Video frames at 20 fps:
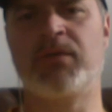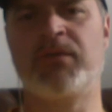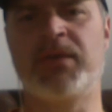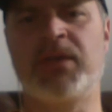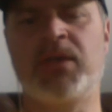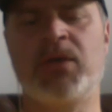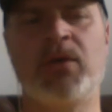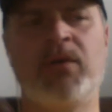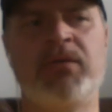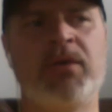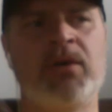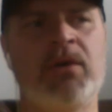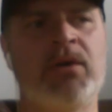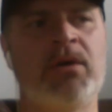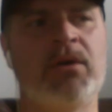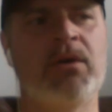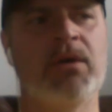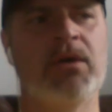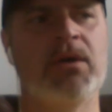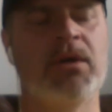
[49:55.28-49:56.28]
a video of
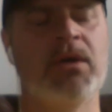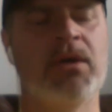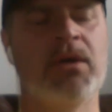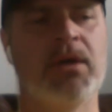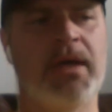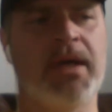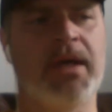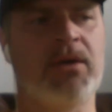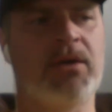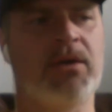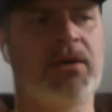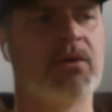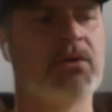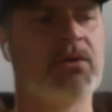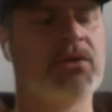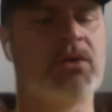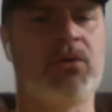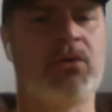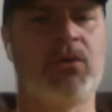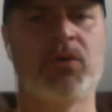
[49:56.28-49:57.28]
a and there
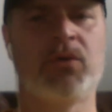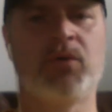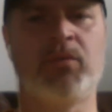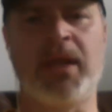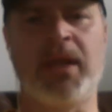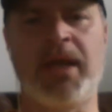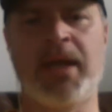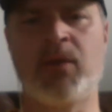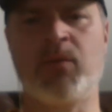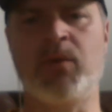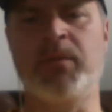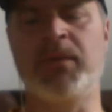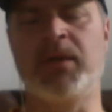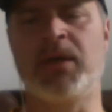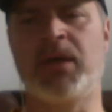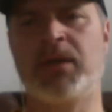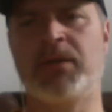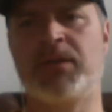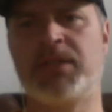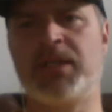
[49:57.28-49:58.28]
was an older black woman
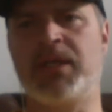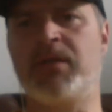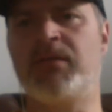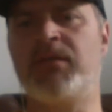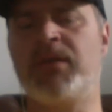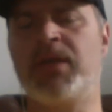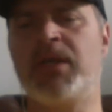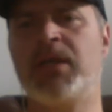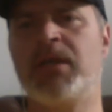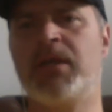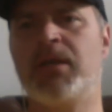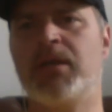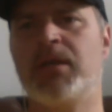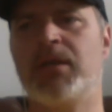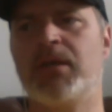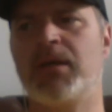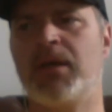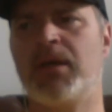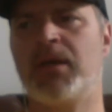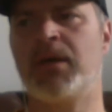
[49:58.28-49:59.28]
on TV.
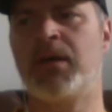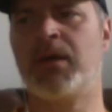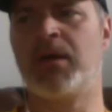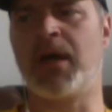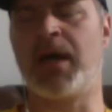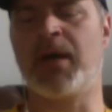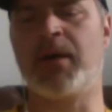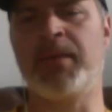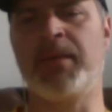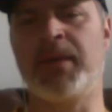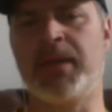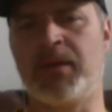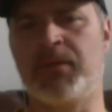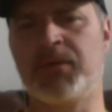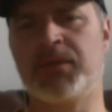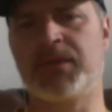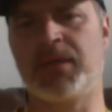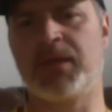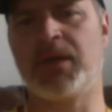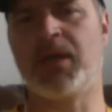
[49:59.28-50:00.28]
Uh, I, I, mean, I was a